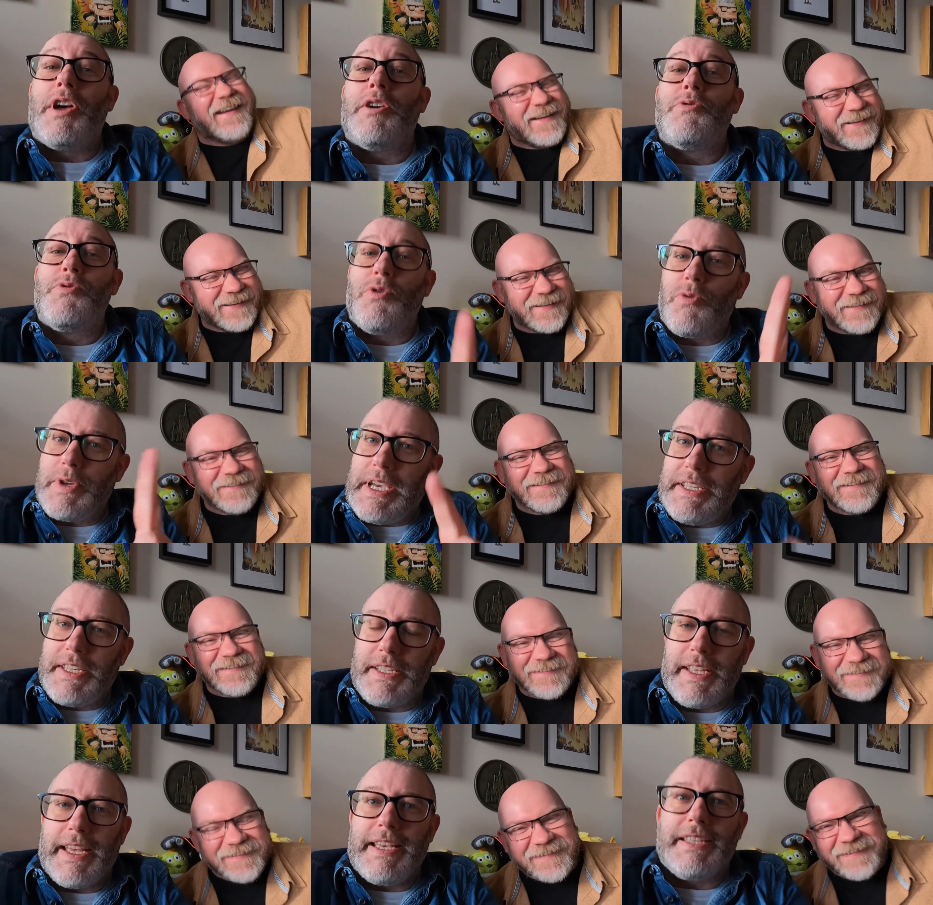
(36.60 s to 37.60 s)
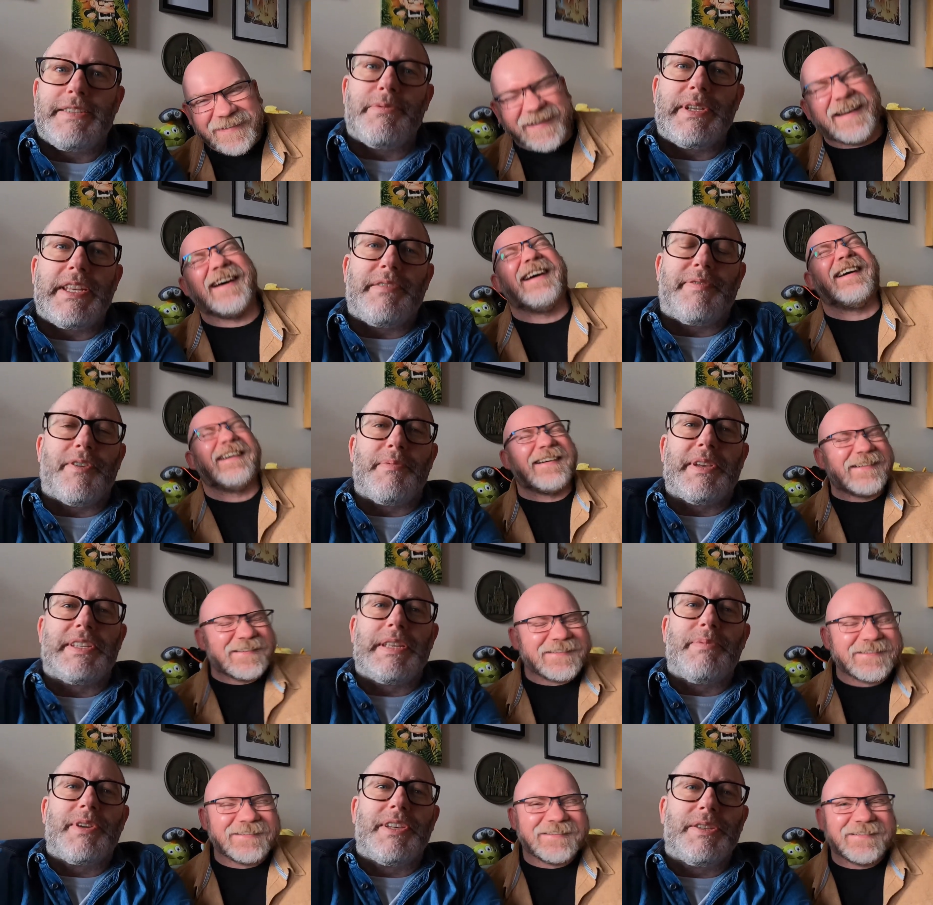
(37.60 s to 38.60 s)
Speaker 1: Although yesterday we didn't film
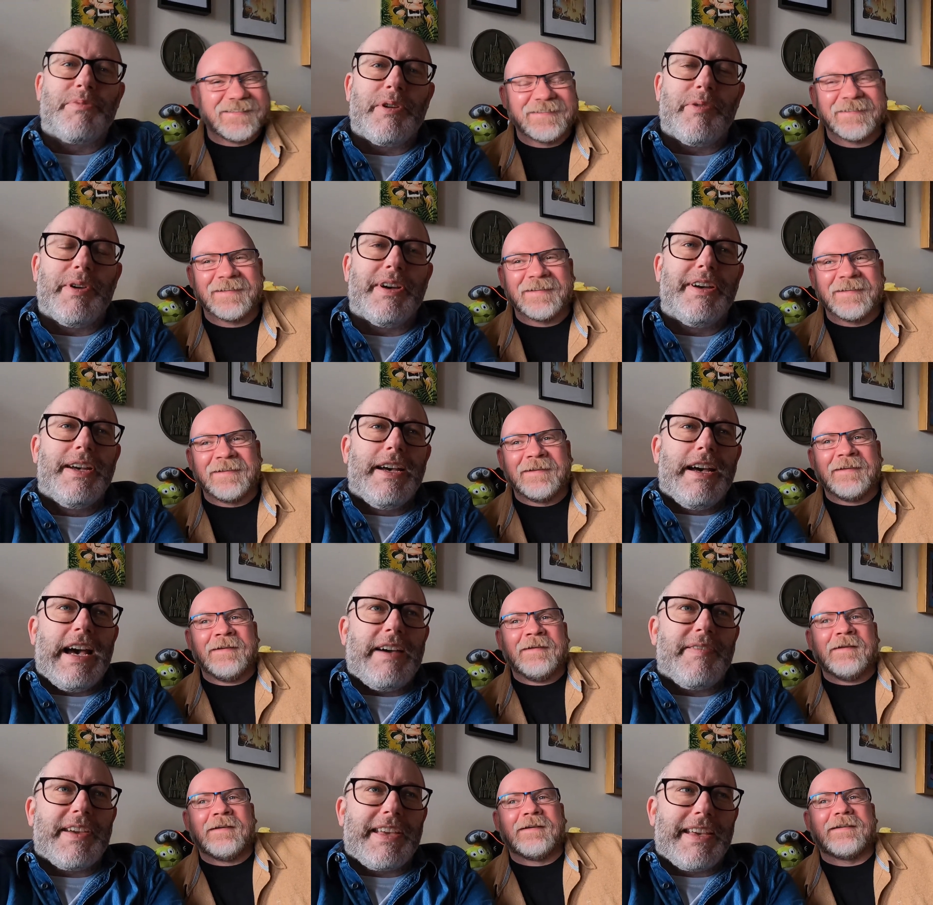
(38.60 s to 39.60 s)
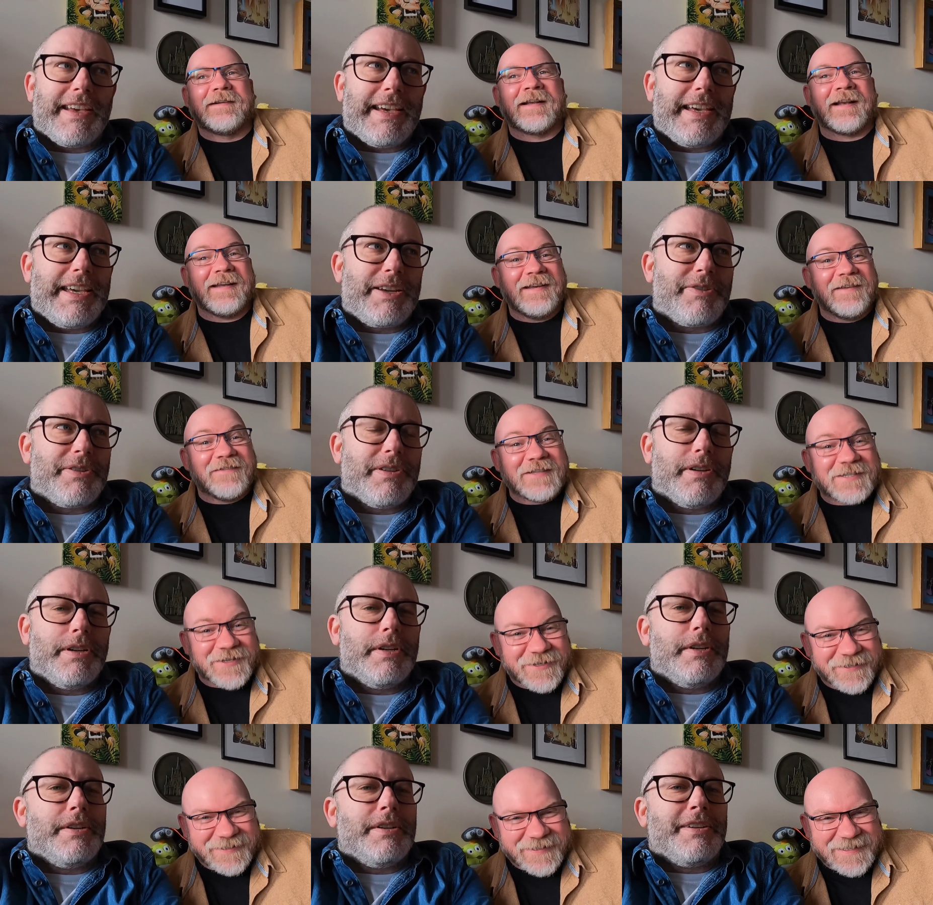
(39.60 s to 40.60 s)
yesterday because we were having a, cleaning the
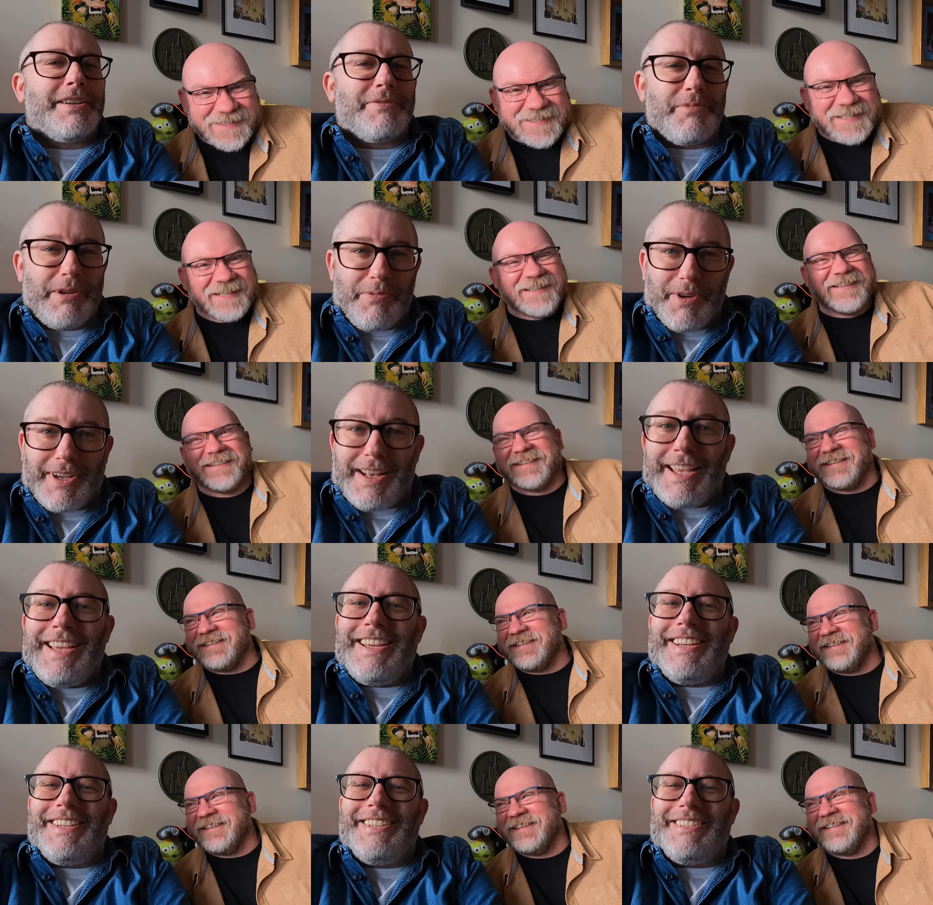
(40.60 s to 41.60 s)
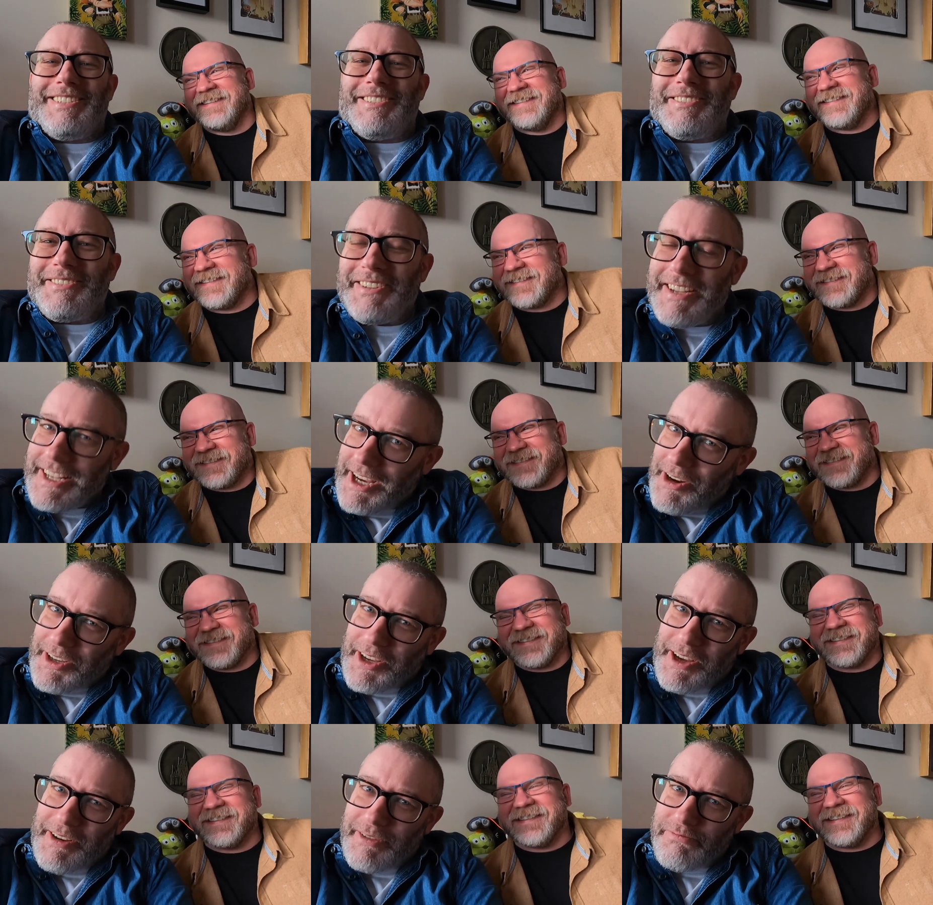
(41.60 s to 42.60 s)
TARDIS. We were
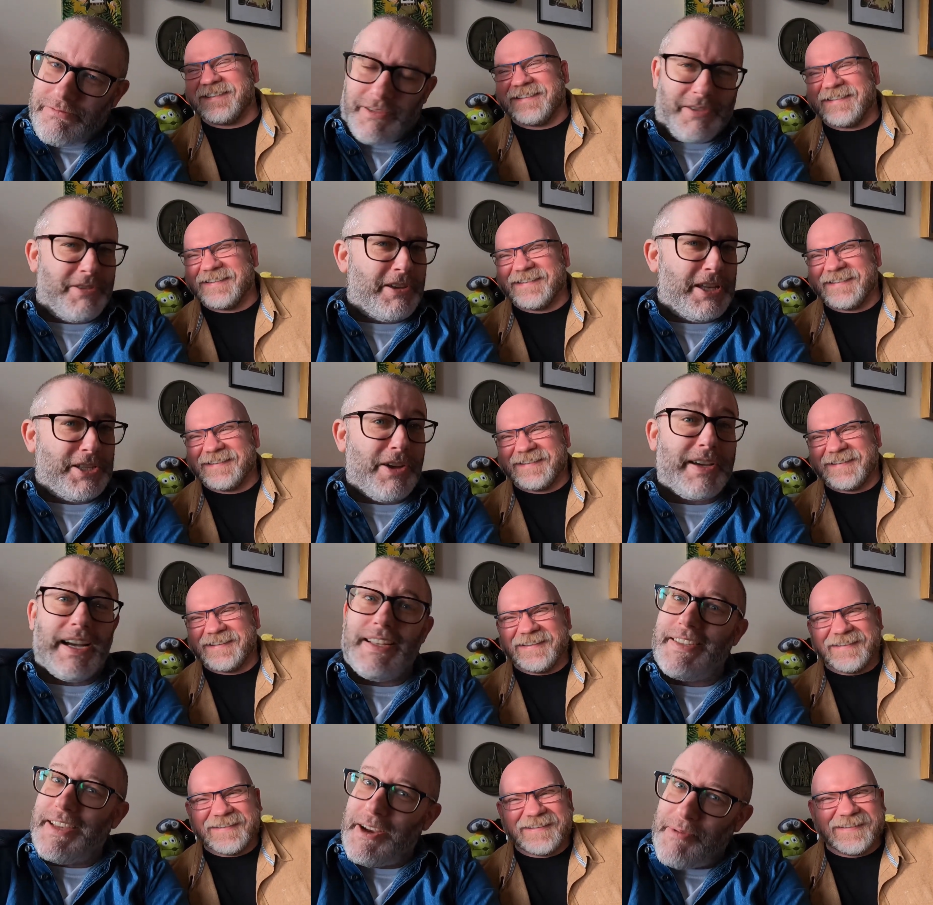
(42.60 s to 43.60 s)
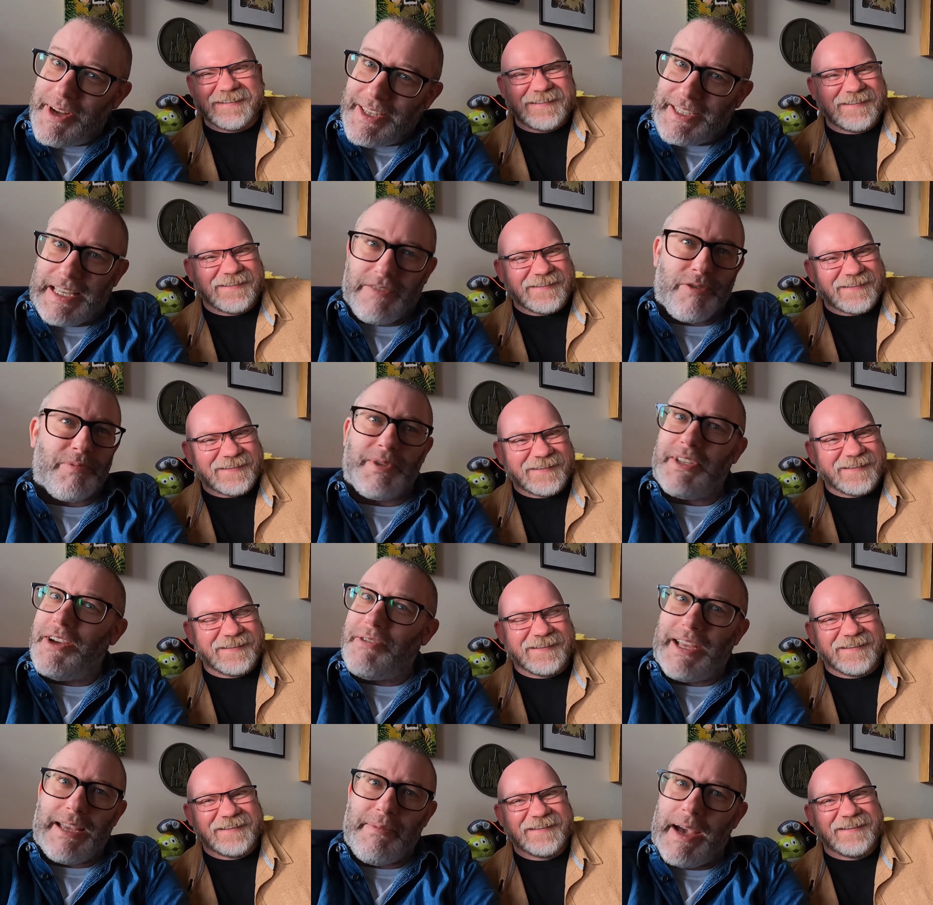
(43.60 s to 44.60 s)
cleaning. it's okay to say it one thing, but
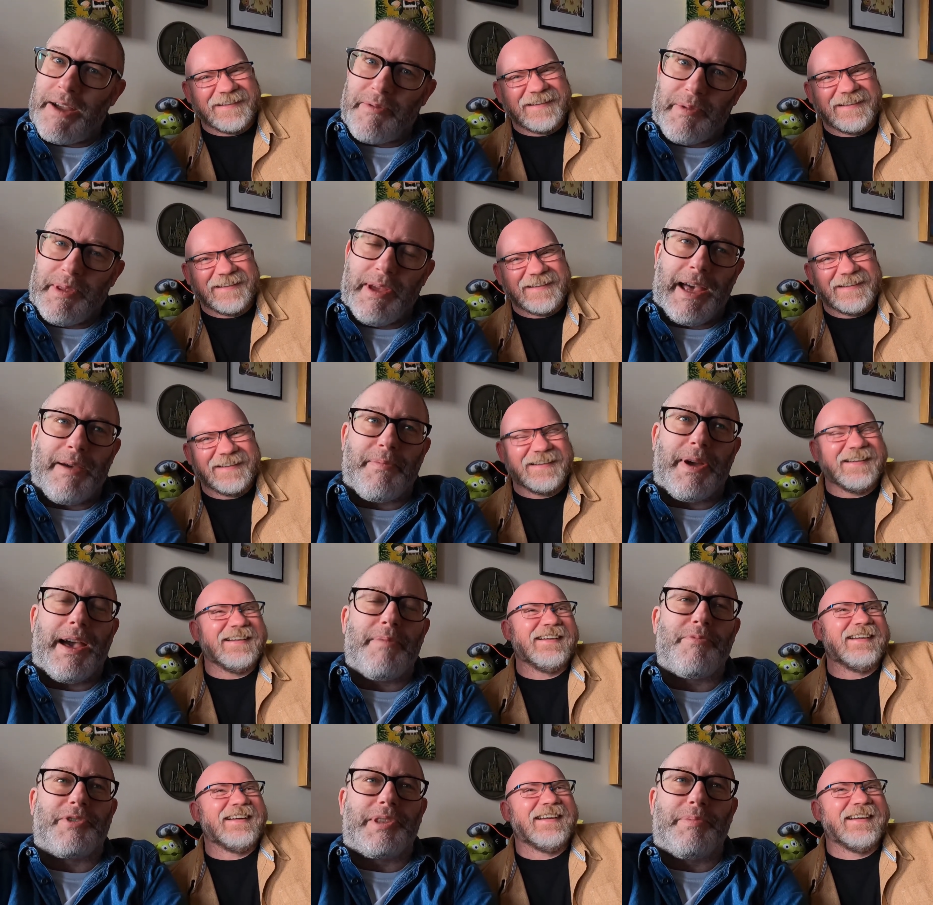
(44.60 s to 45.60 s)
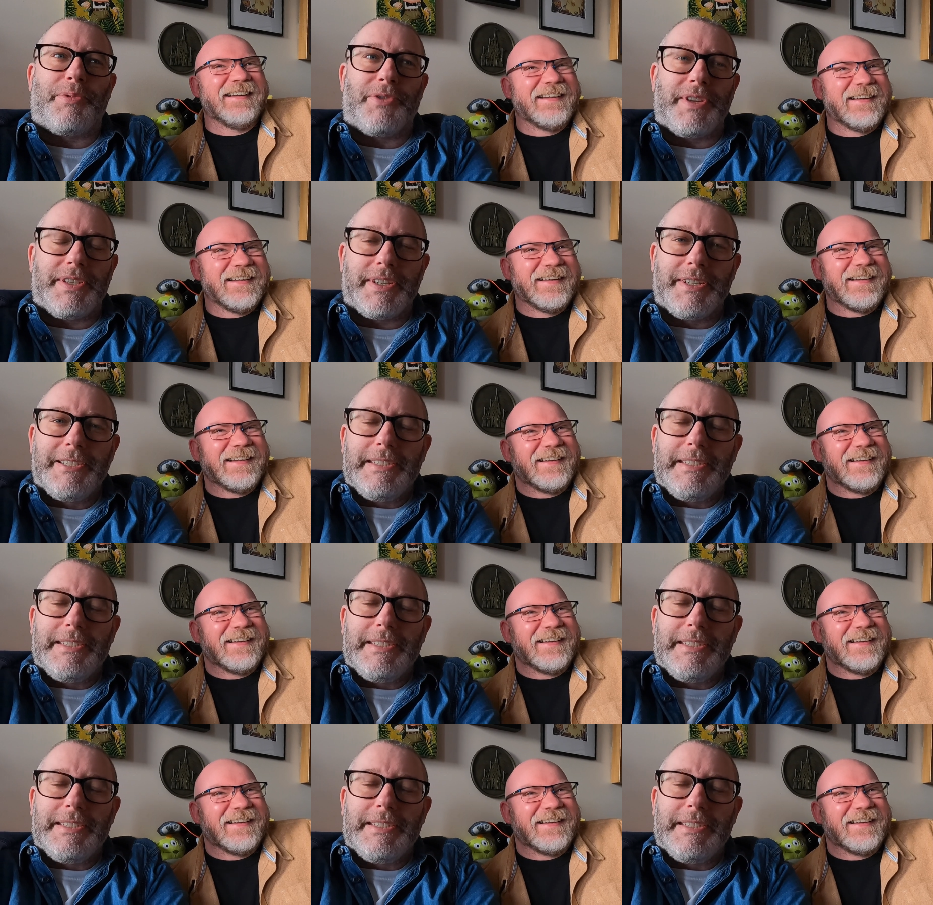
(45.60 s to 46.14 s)
don't keep hammering the, hammer, hammering the point.